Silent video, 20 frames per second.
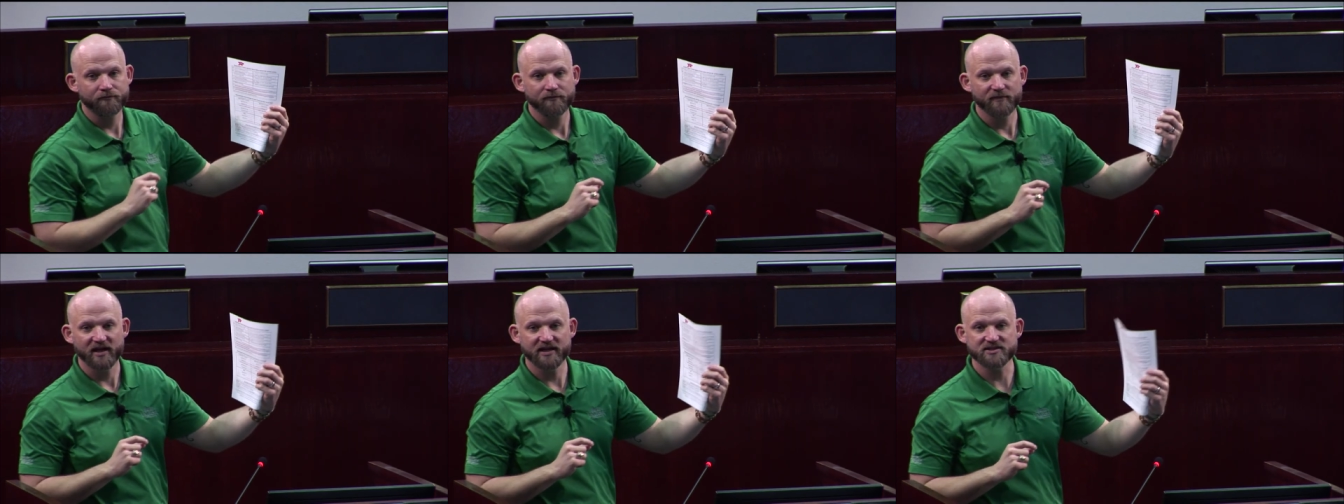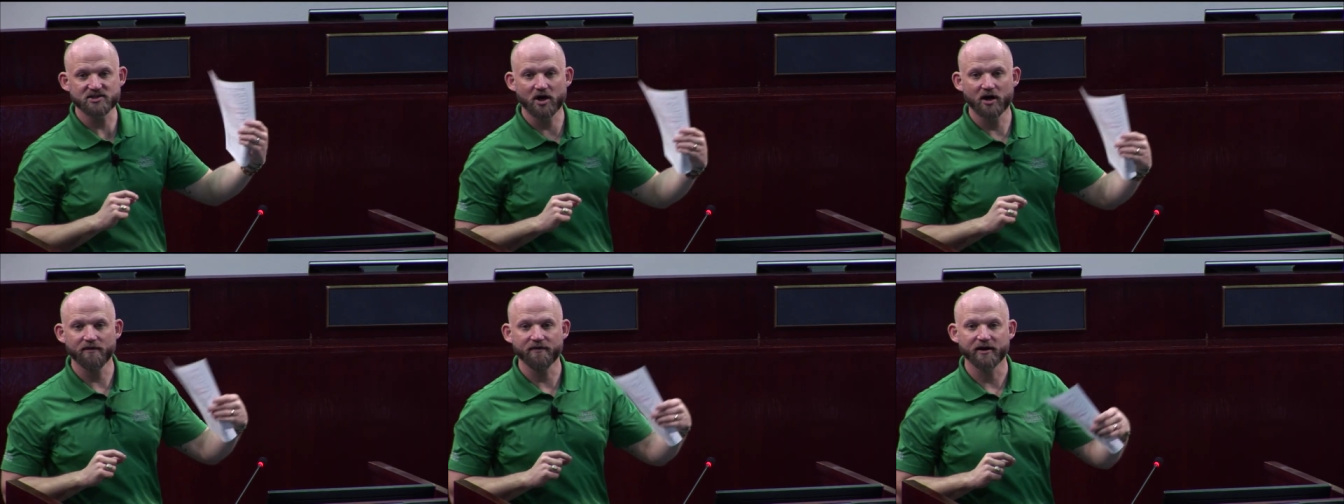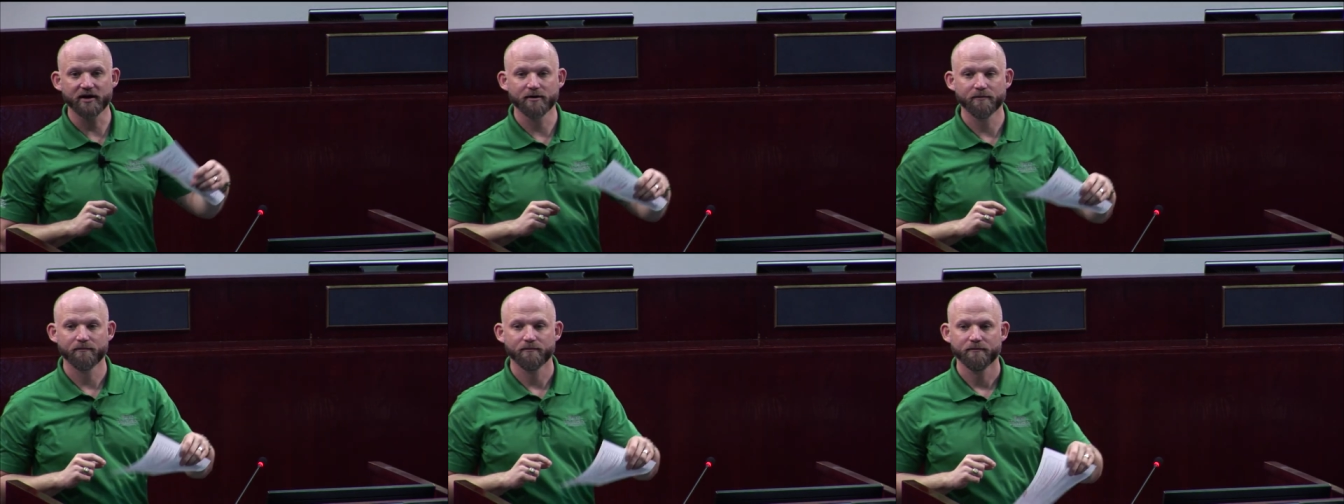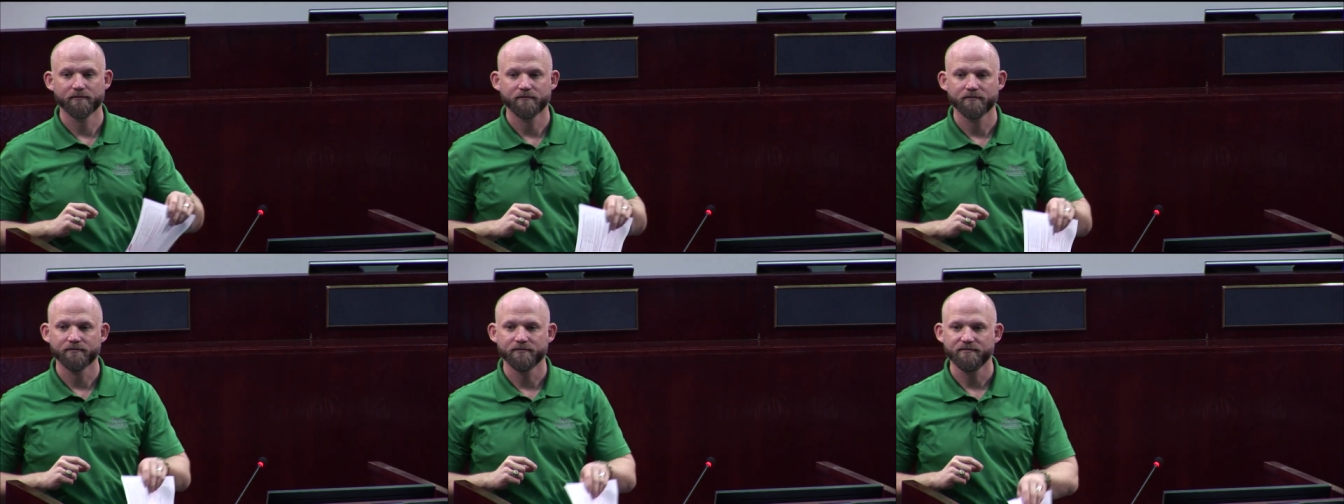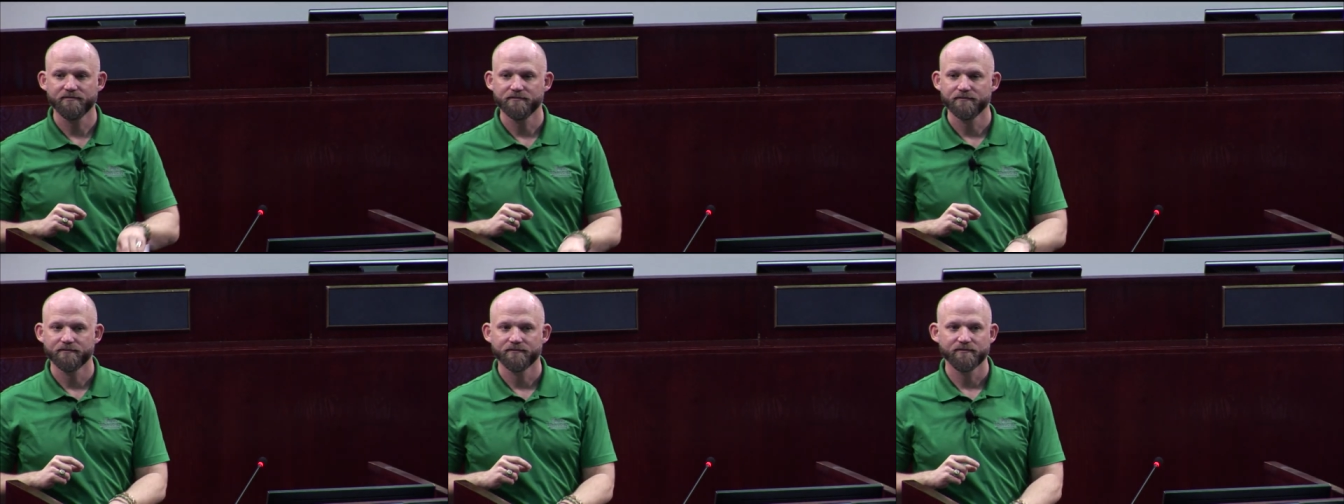It's on there.
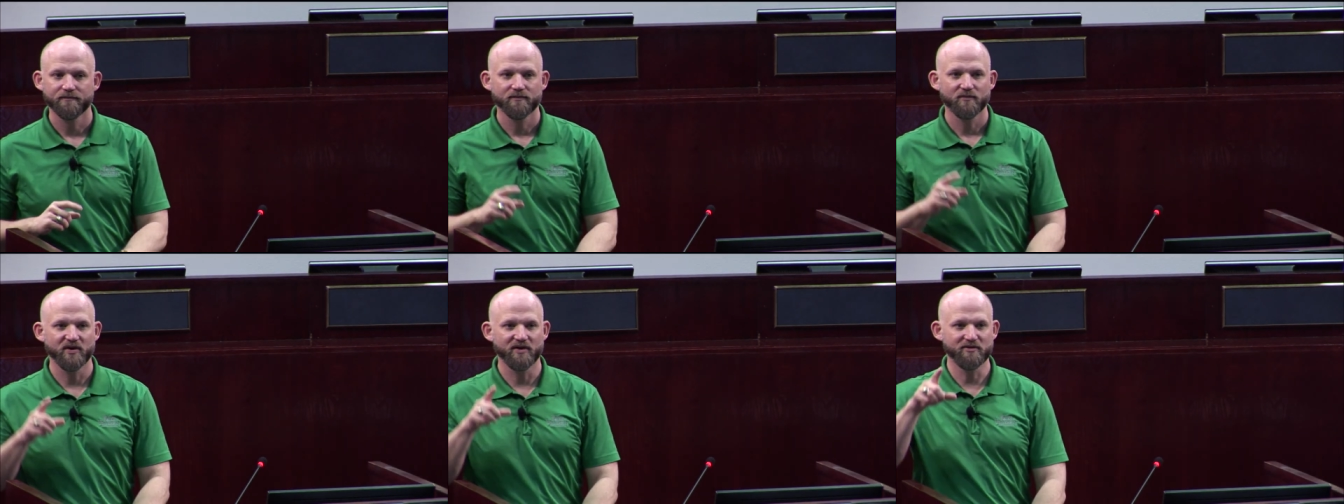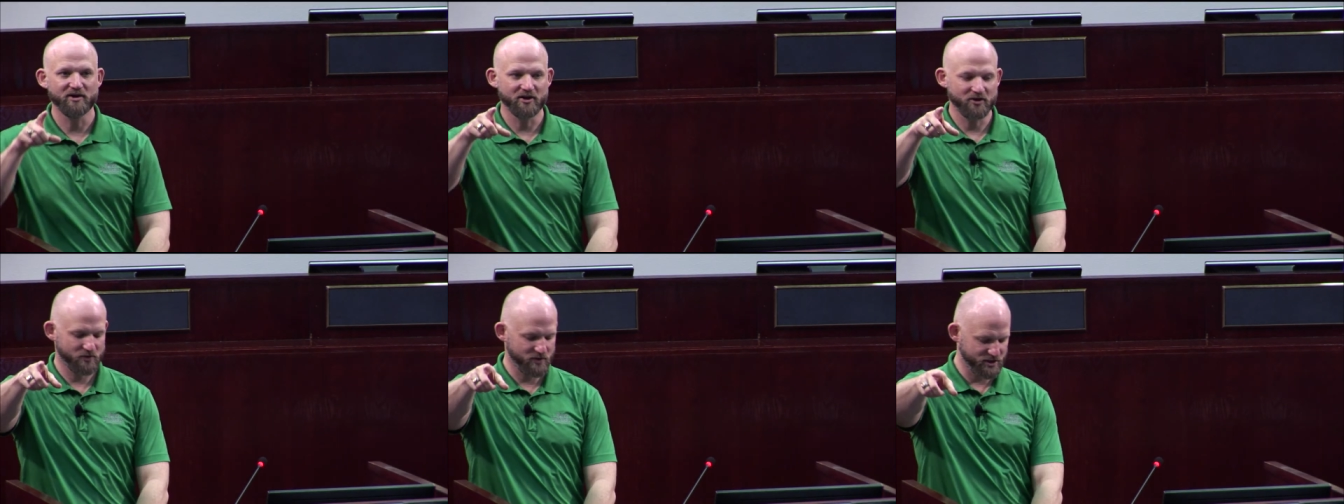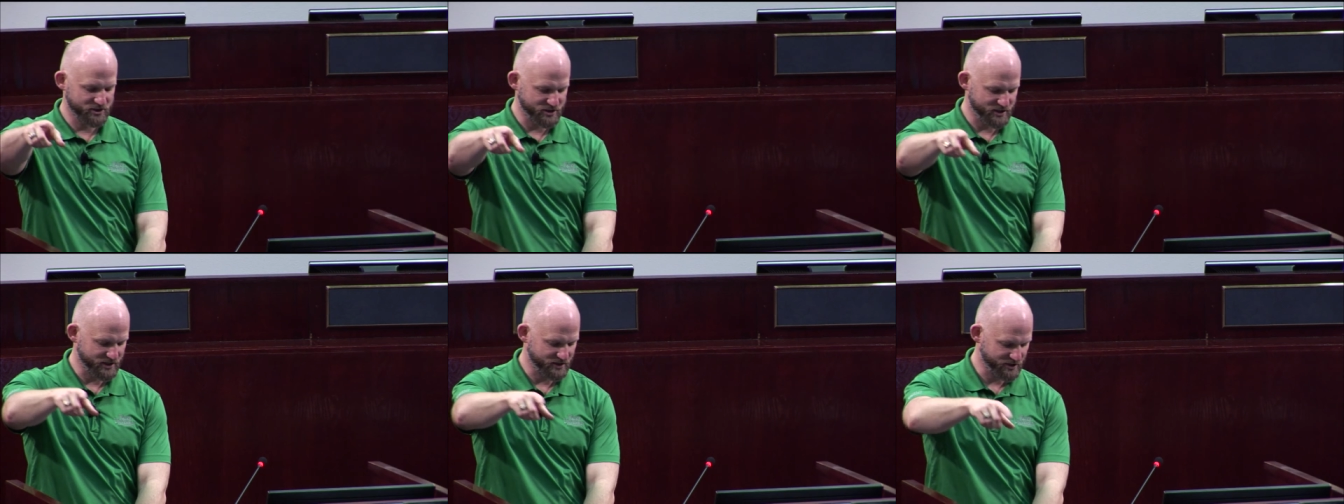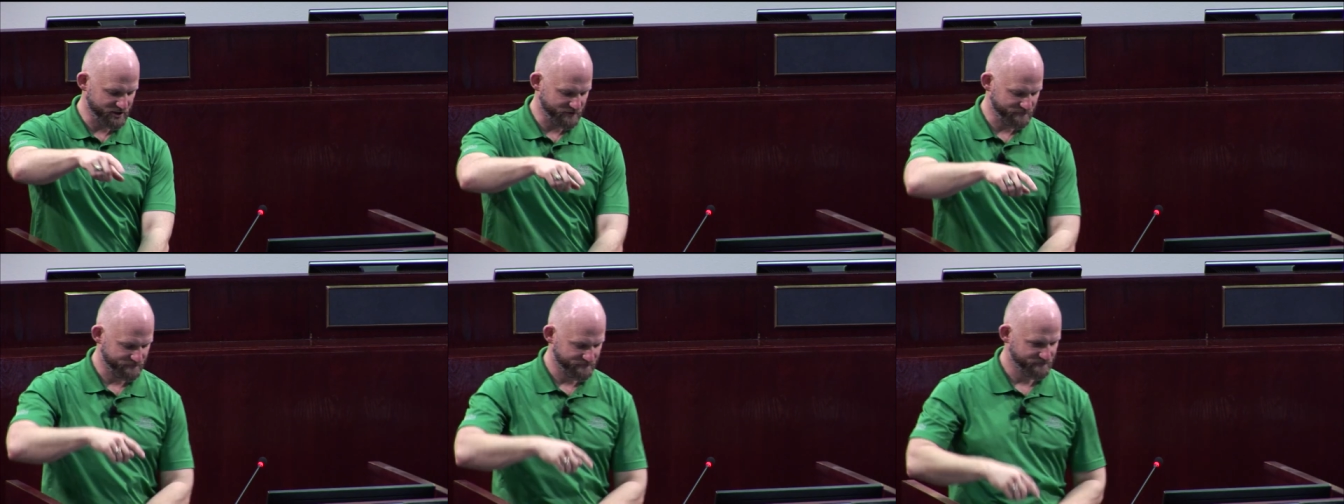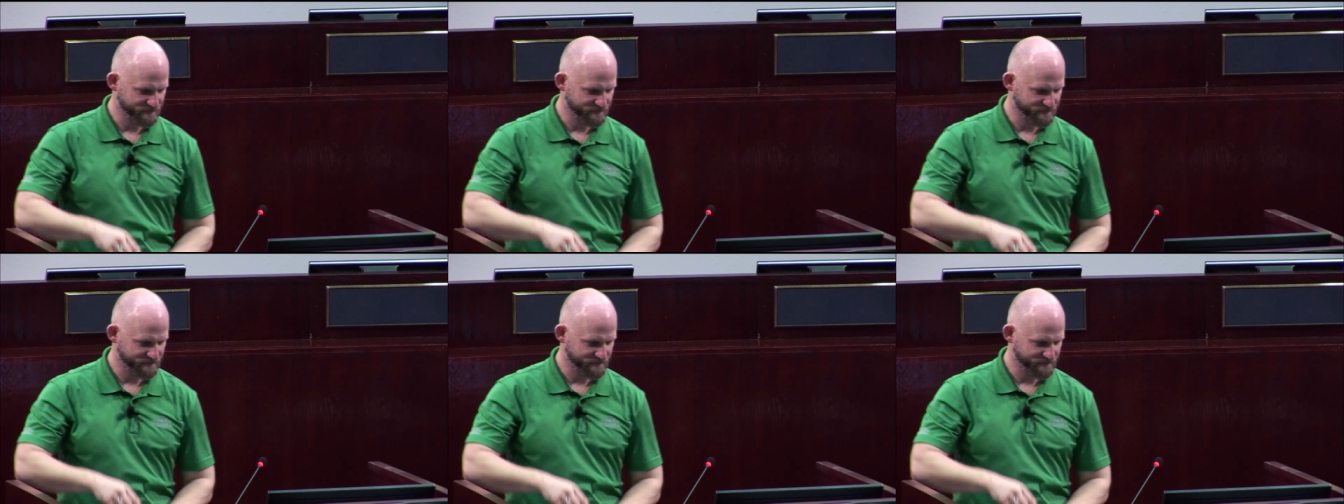We have another question down here.